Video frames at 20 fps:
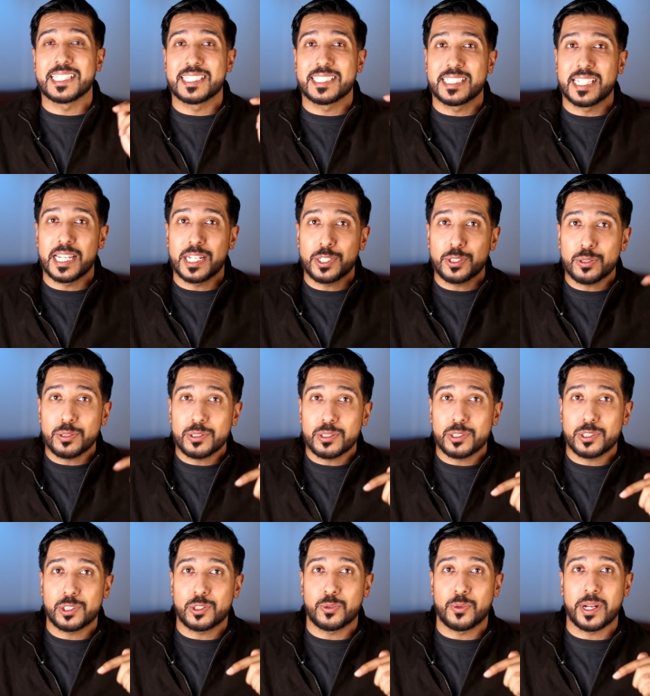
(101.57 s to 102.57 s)
essential to
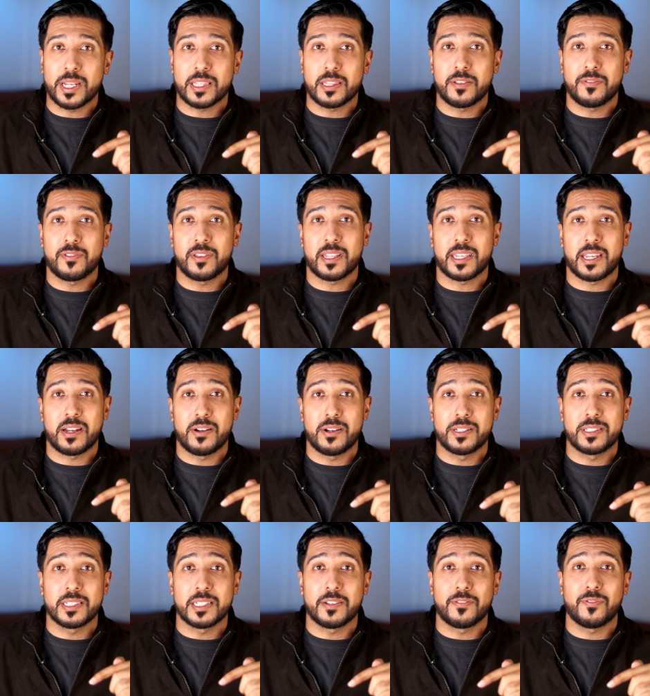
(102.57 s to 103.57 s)
strength of the
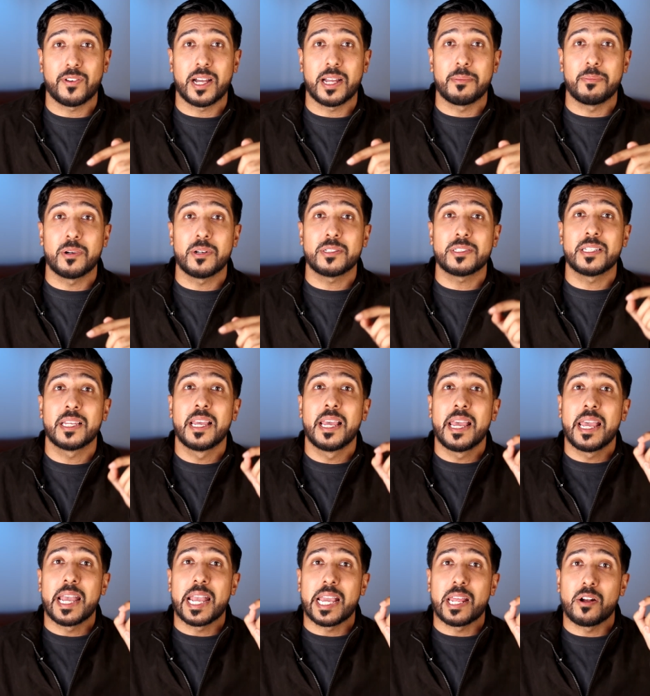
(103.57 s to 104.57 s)
keratin fibers,
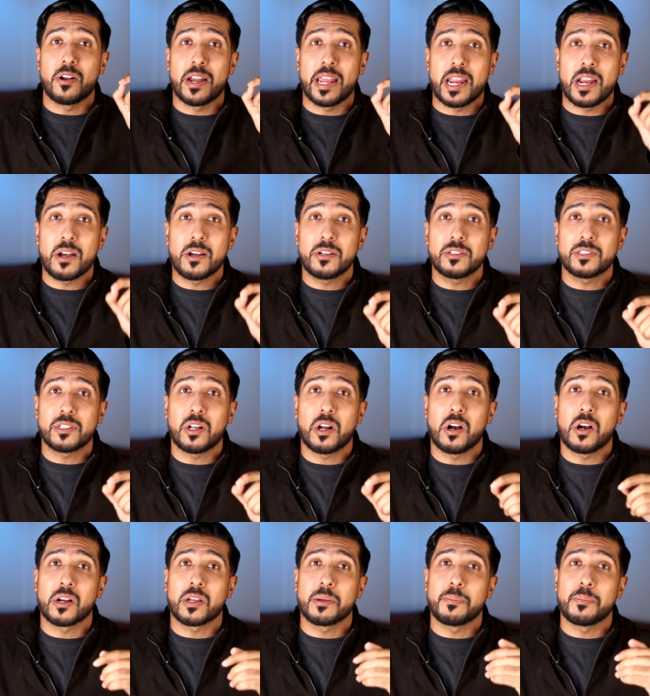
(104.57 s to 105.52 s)
and our hairs are